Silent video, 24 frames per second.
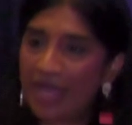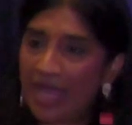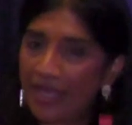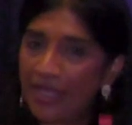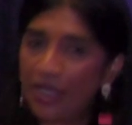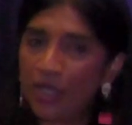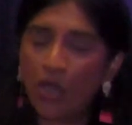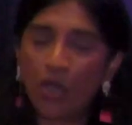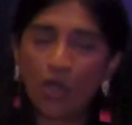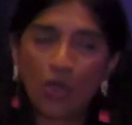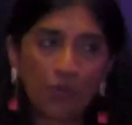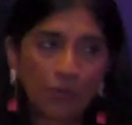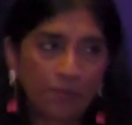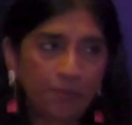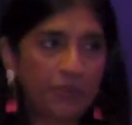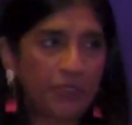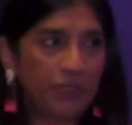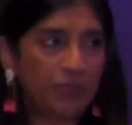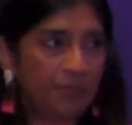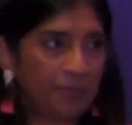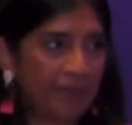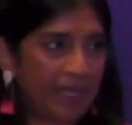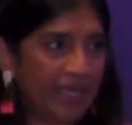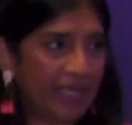I hope
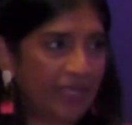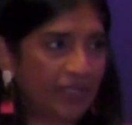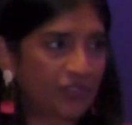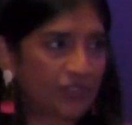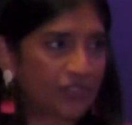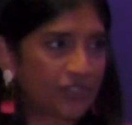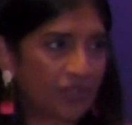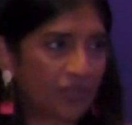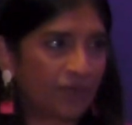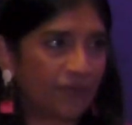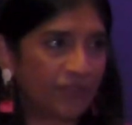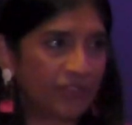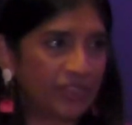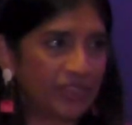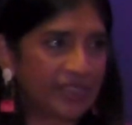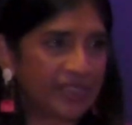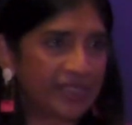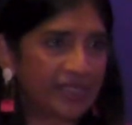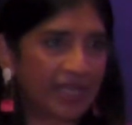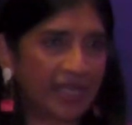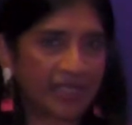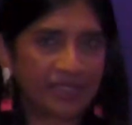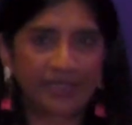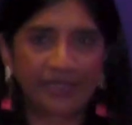you make
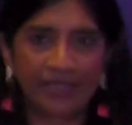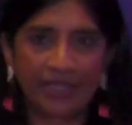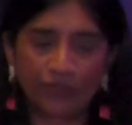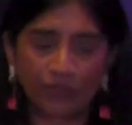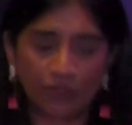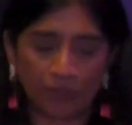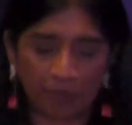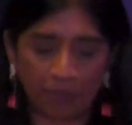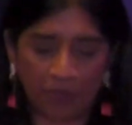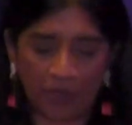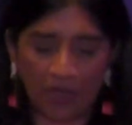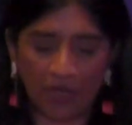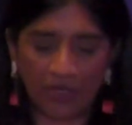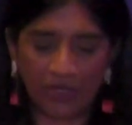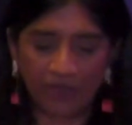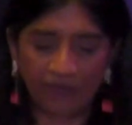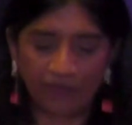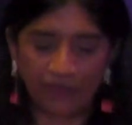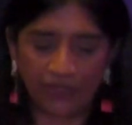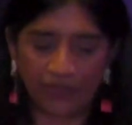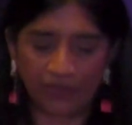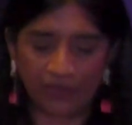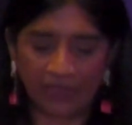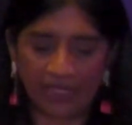service a central part
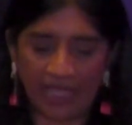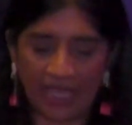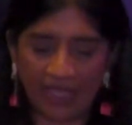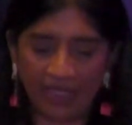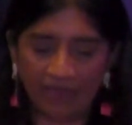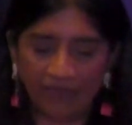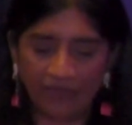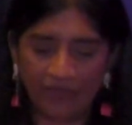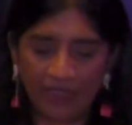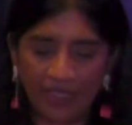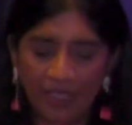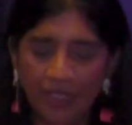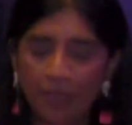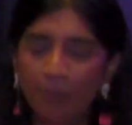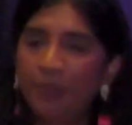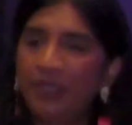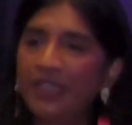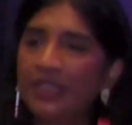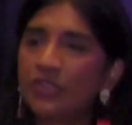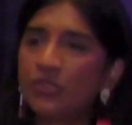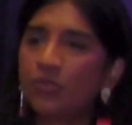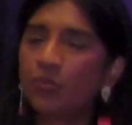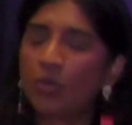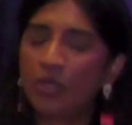of your life,
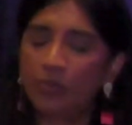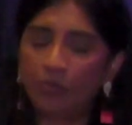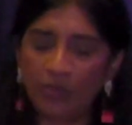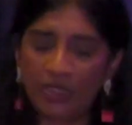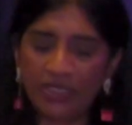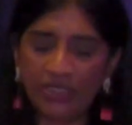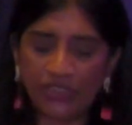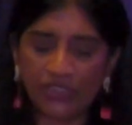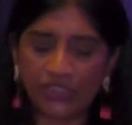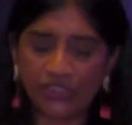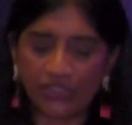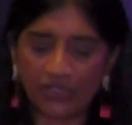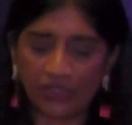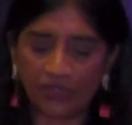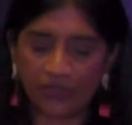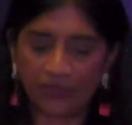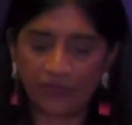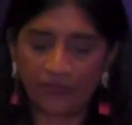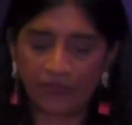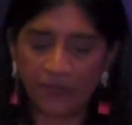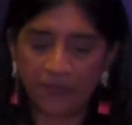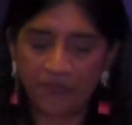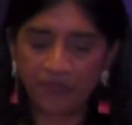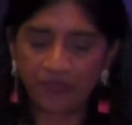because when we
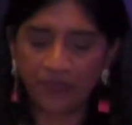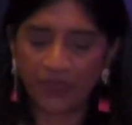serve,